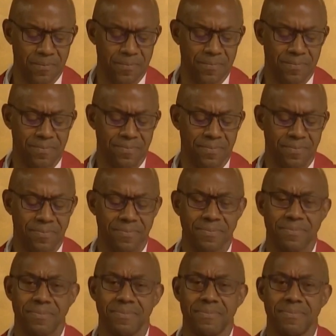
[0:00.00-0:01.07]

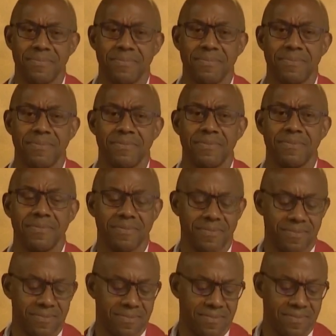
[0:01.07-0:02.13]

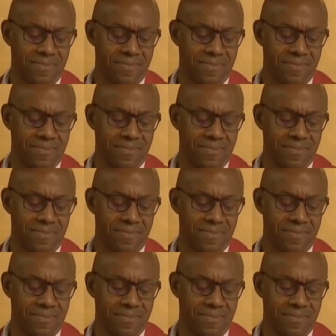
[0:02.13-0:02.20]
No one is speaking in this clip.